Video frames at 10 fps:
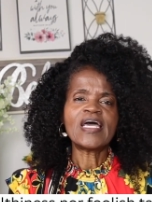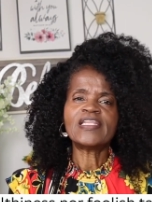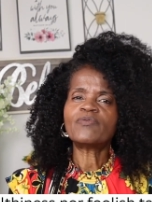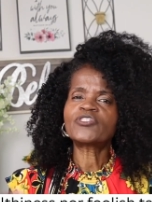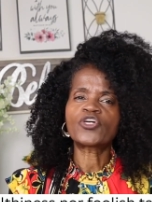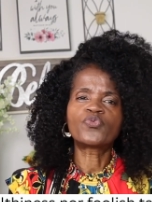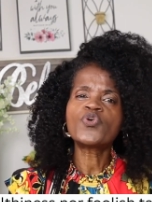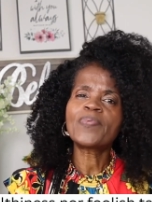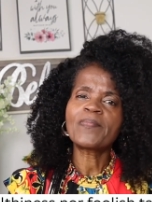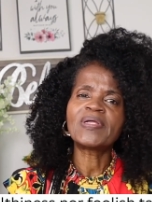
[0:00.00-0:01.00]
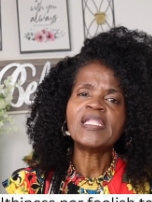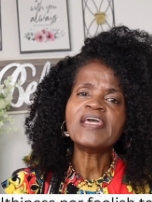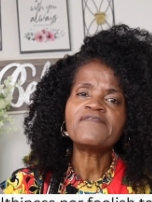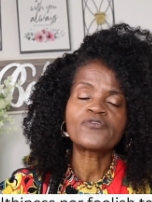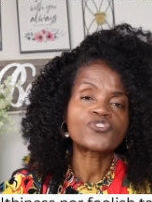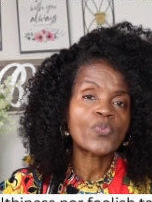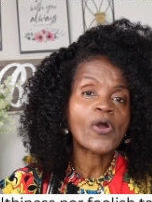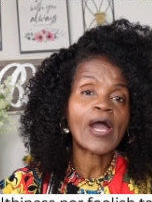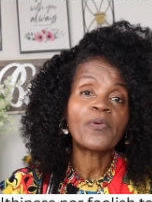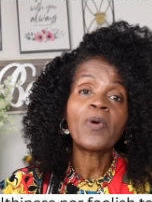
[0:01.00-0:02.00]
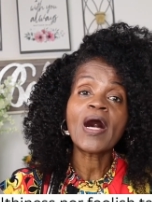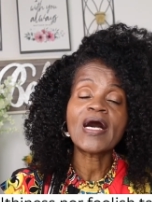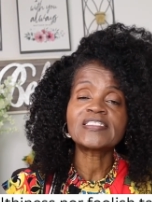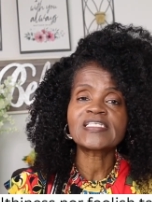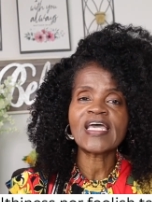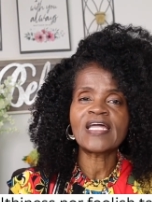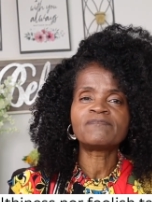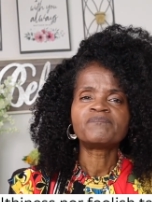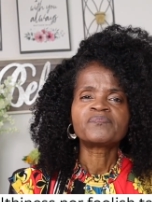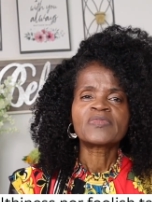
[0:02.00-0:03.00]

and there was a group of believers where I was and